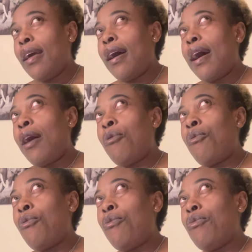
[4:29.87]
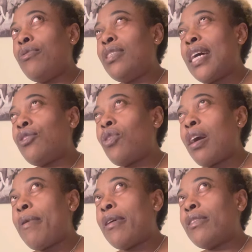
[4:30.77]
I'll just talk
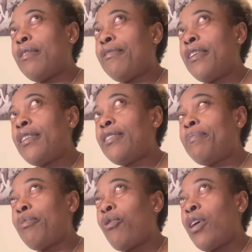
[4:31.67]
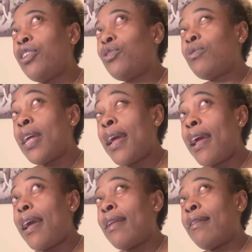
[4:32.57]
about the first point
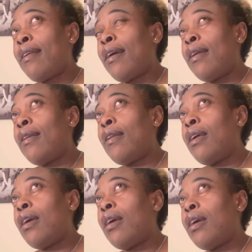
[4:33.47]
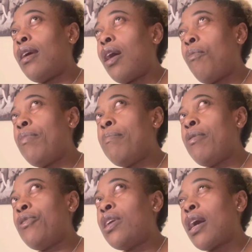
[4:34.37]
today and then uh, I'll be
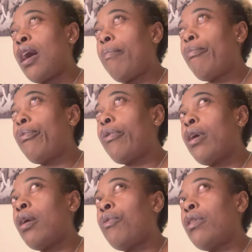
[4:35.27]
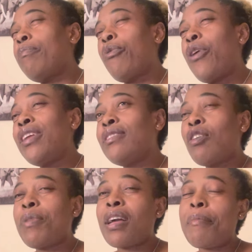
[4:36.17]
building up uh, with points. I'll
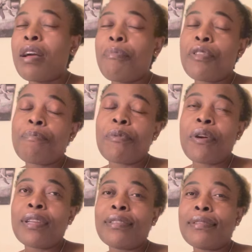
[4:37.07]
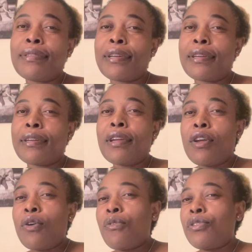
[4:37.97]
be coming up with points uh,
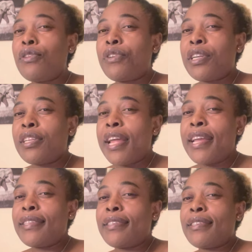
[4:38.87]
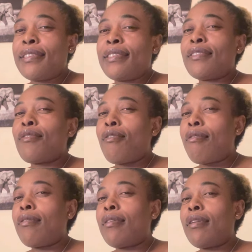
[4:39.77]
on different days
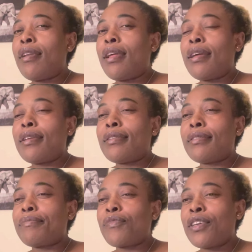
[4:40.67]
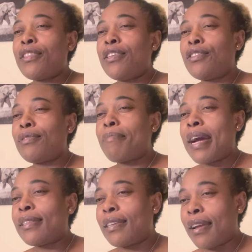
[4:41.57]
on uh, this
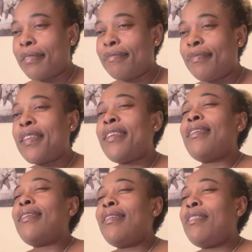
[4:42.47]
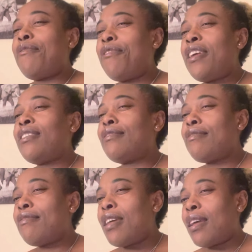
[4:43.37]
matter the first
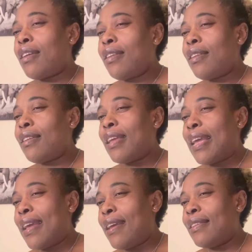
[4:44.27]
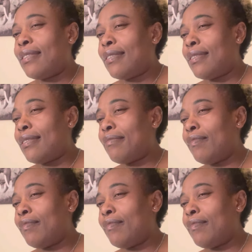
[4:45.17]
thing is,